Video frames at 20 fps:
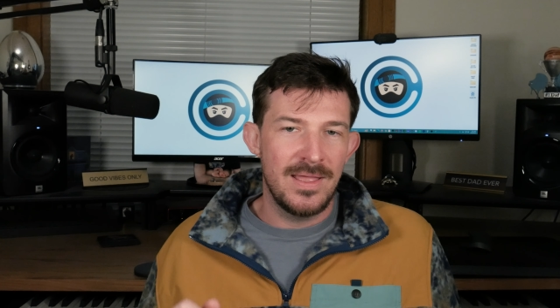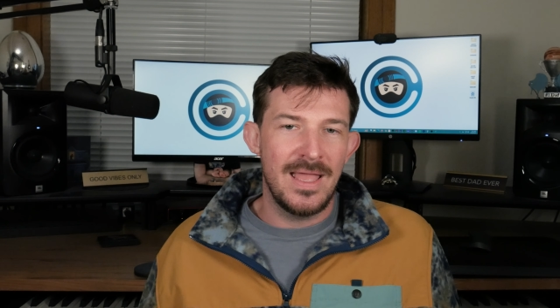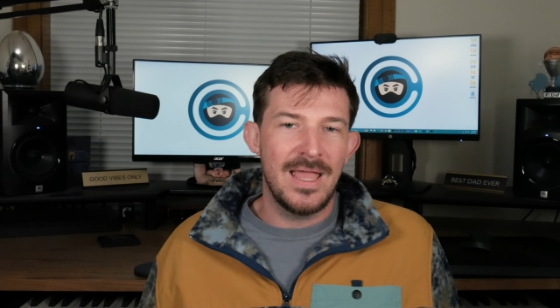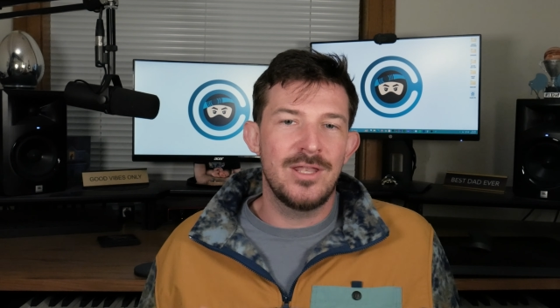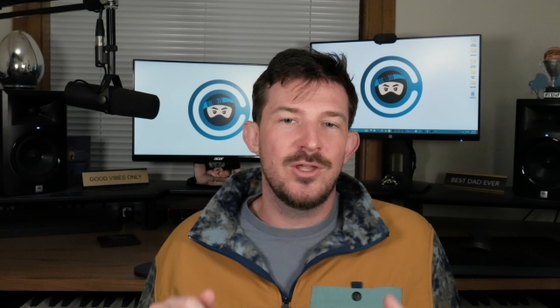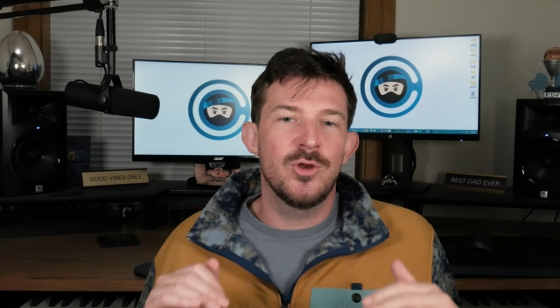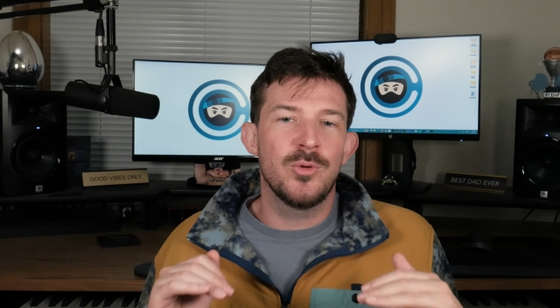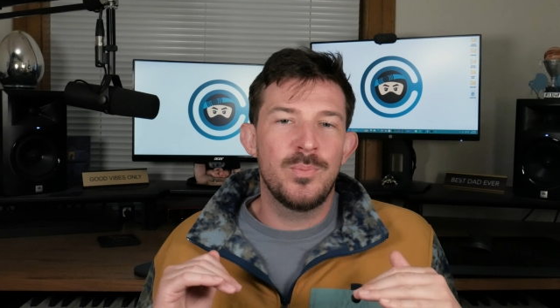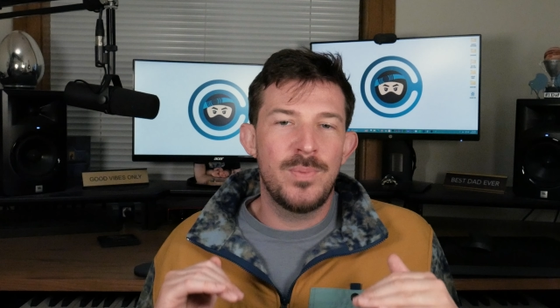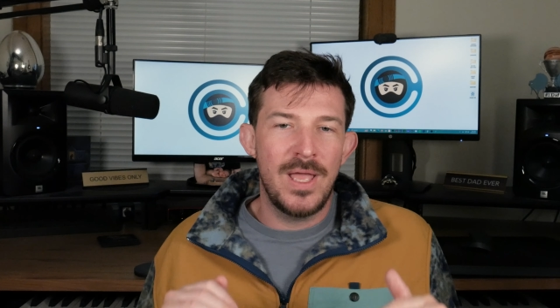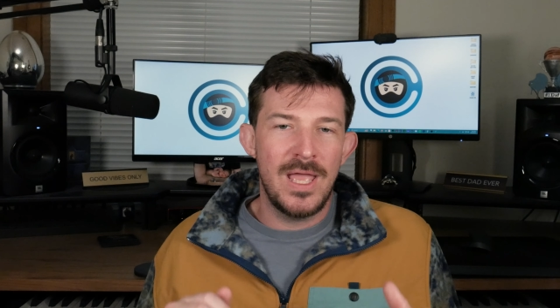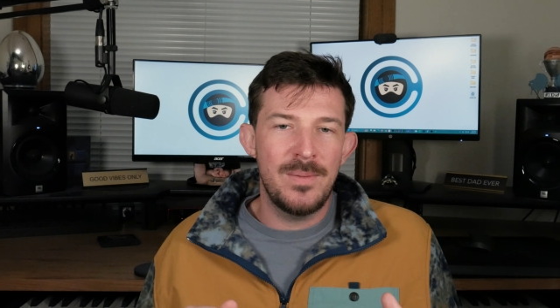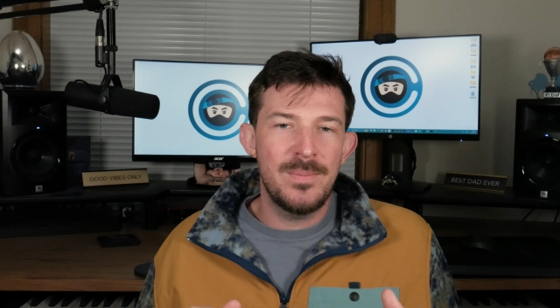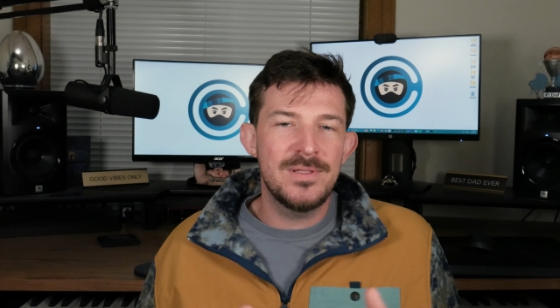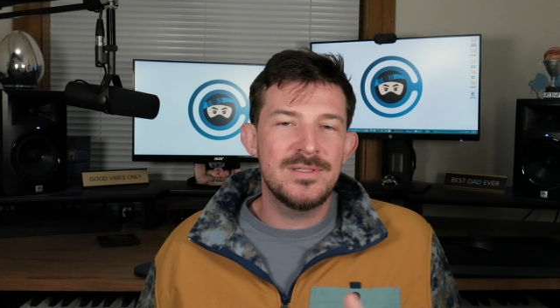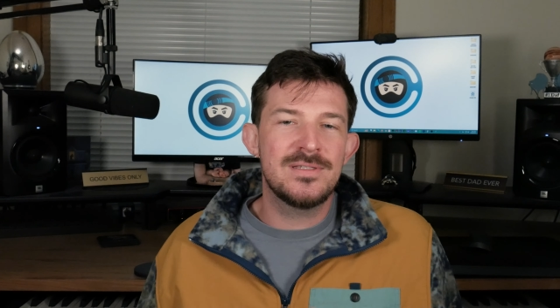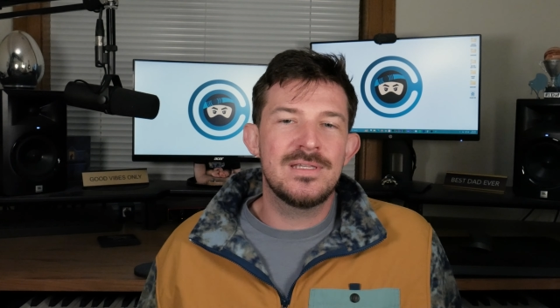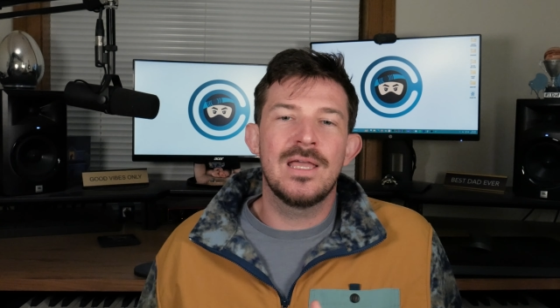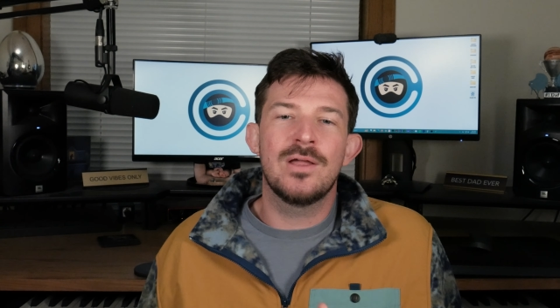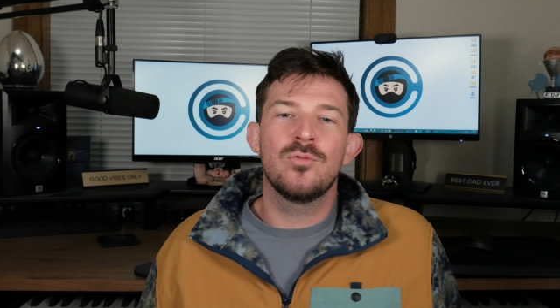and your
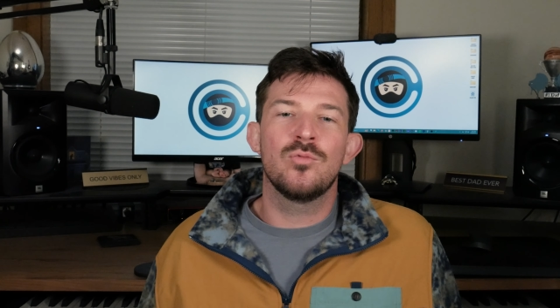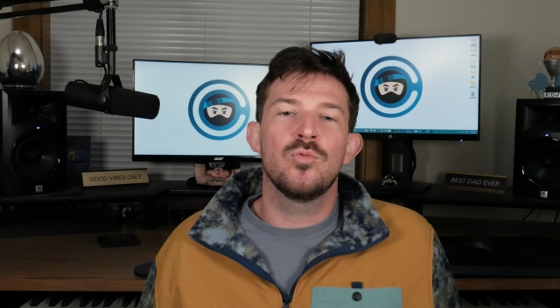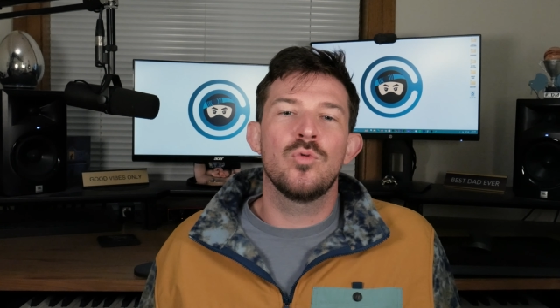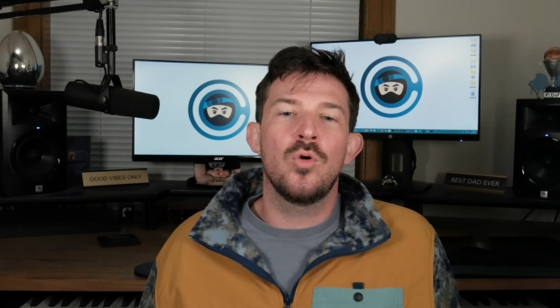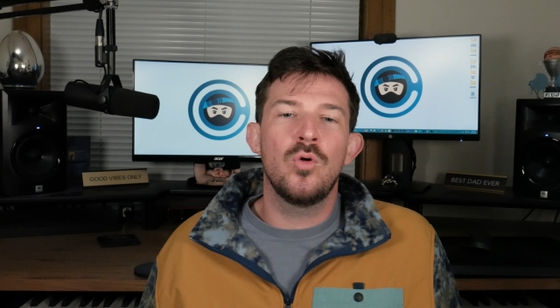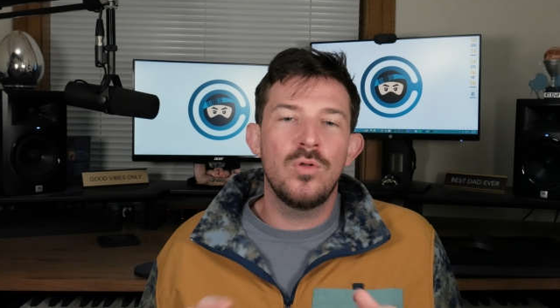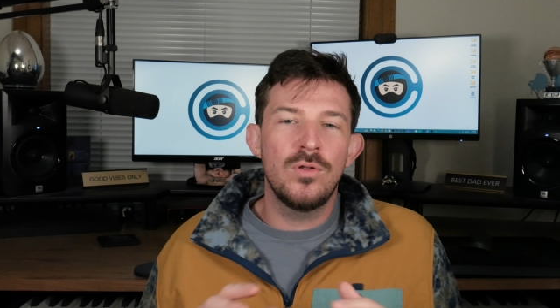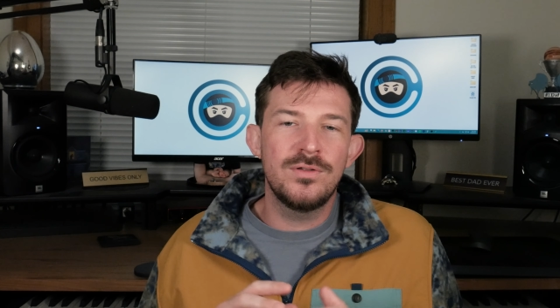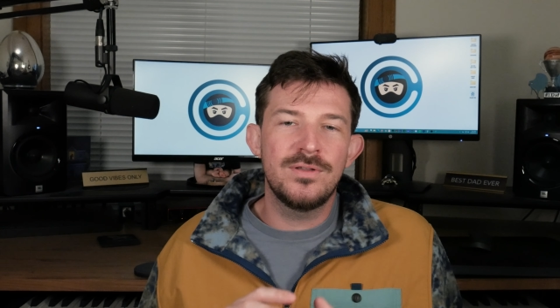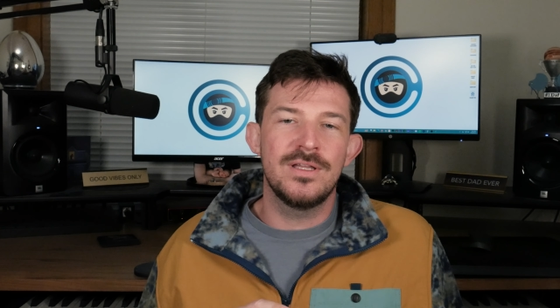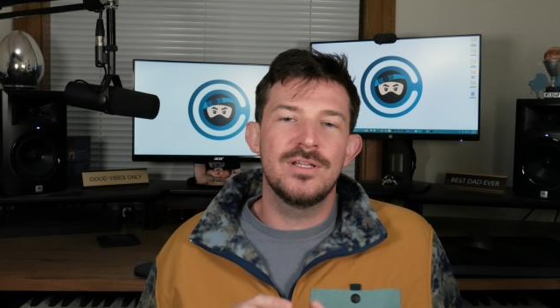payments get rolled